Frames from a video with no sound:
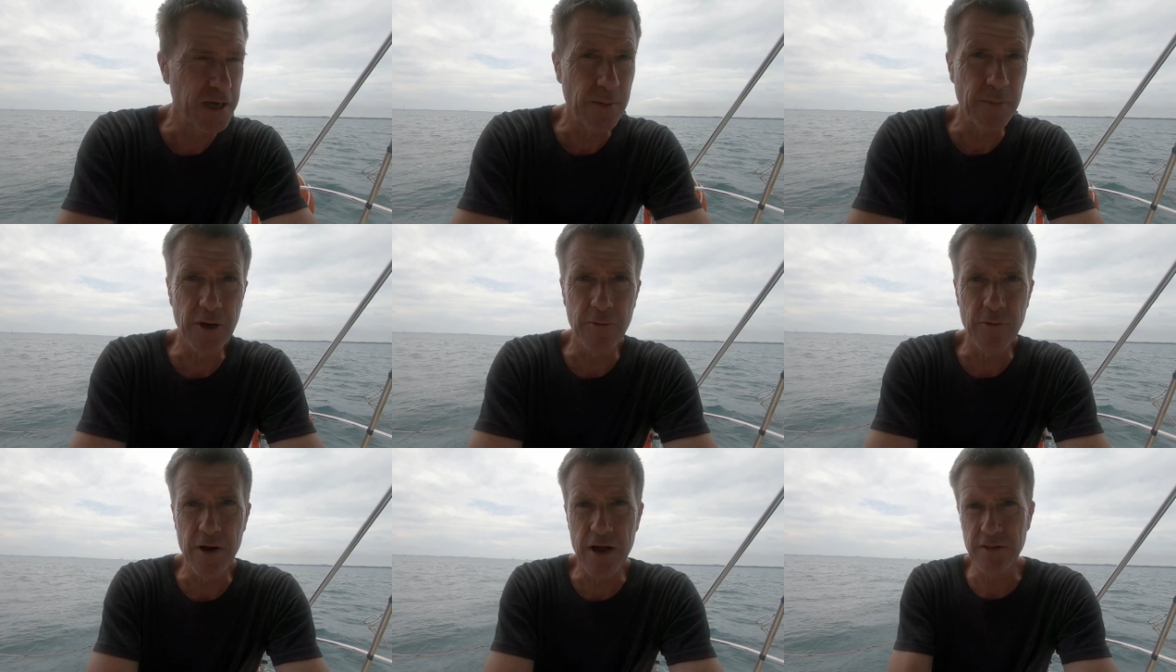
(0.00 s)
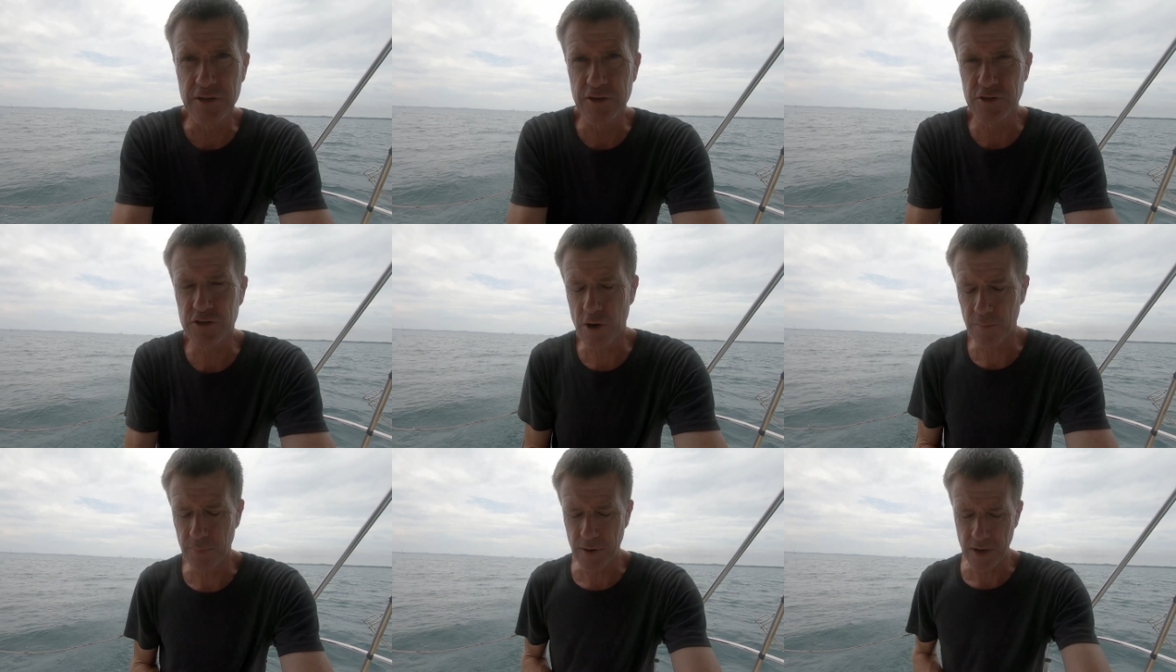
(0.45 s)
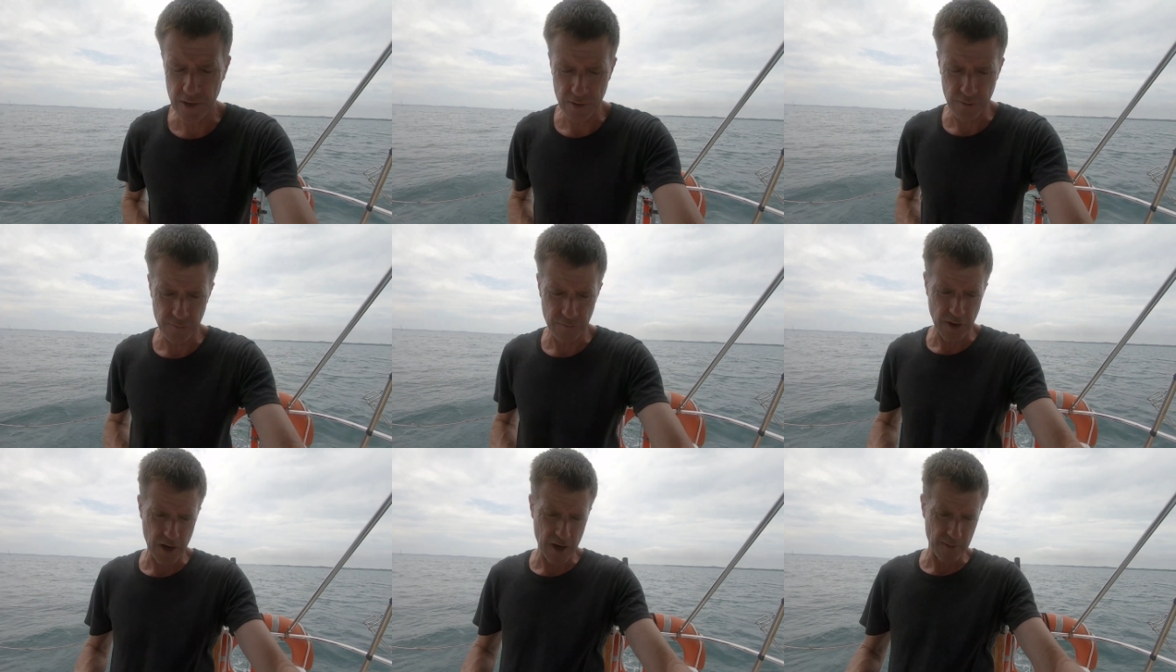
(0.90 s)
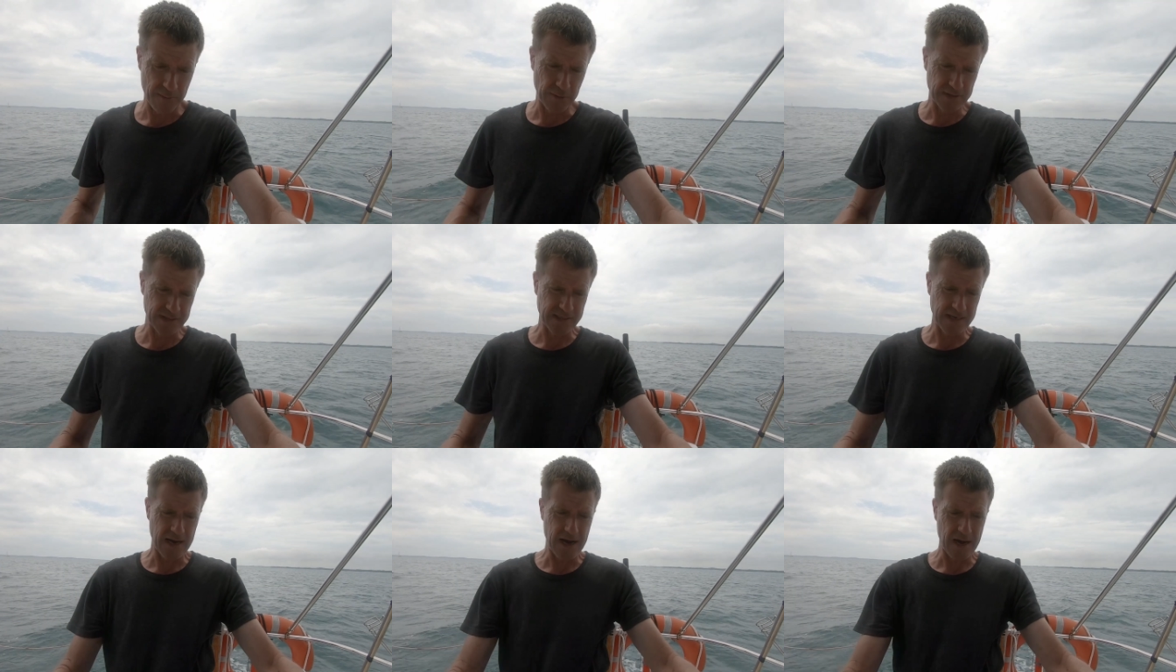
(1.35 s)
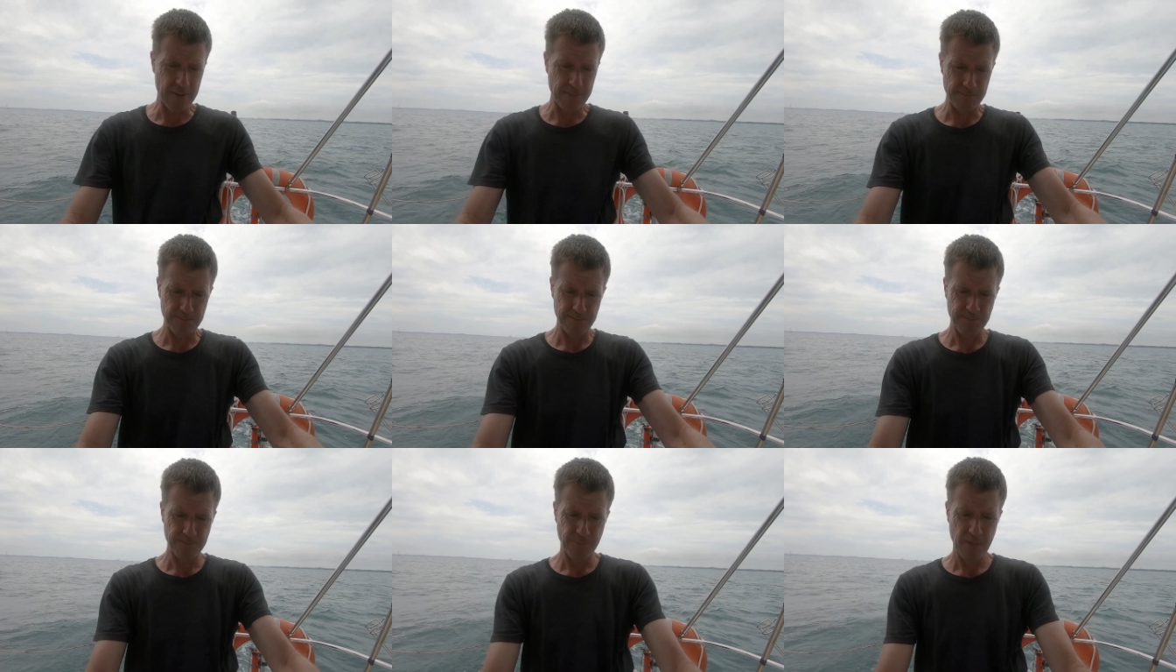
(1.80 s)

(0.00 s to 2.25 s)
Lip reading: coming around the top end of Batam,